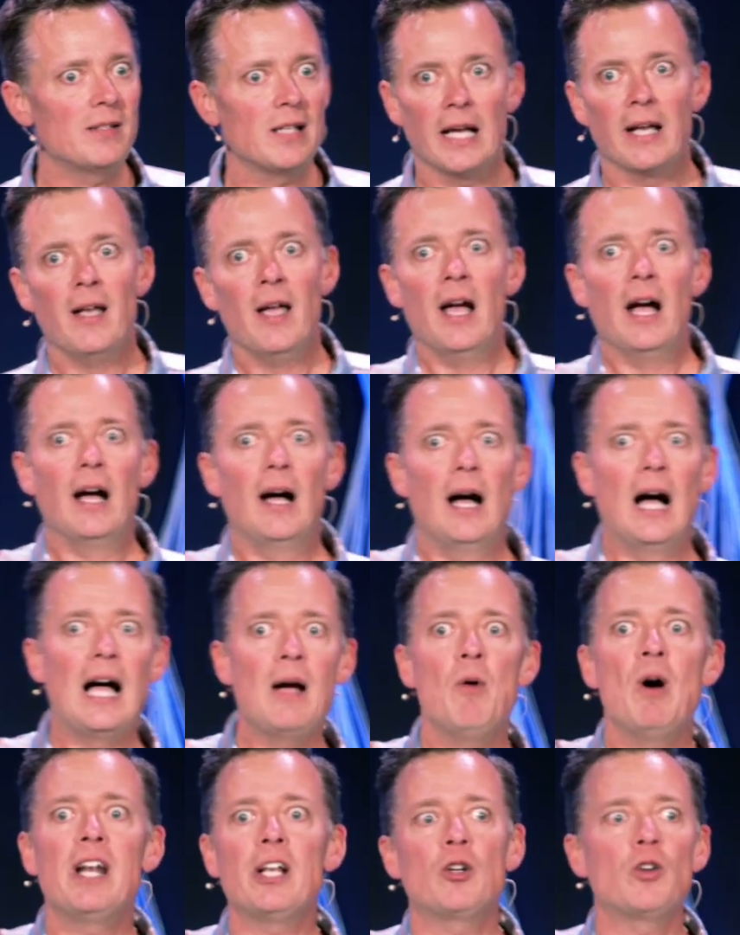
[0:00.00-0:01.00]
like, I
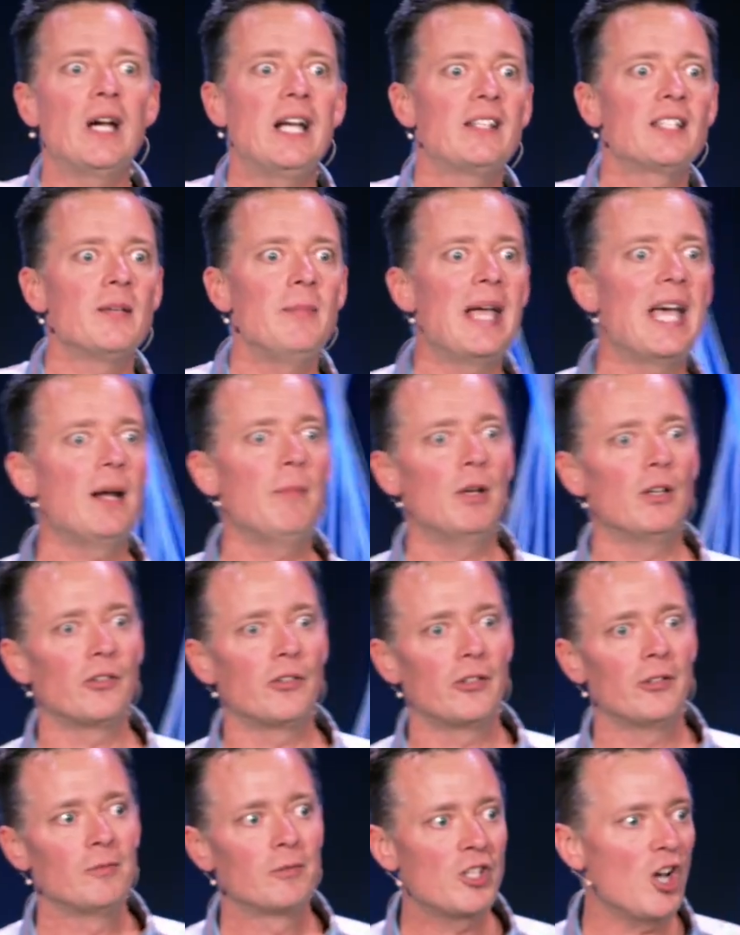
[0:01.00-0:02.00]
want to create some
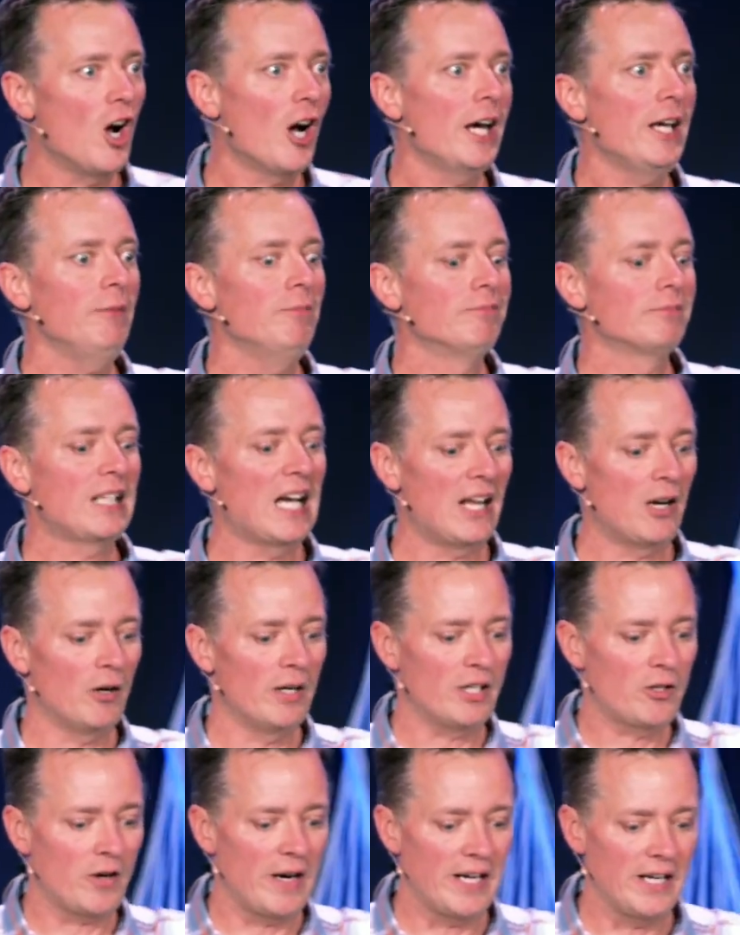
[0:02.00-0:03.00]
animals. Sorry, God
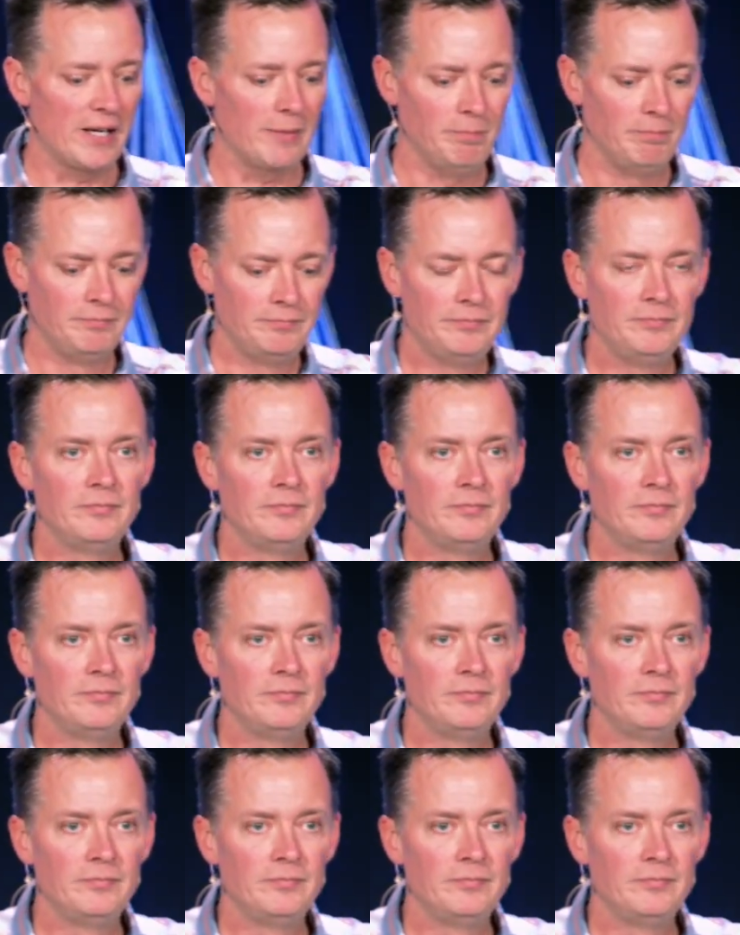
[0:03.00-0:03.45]
already created them.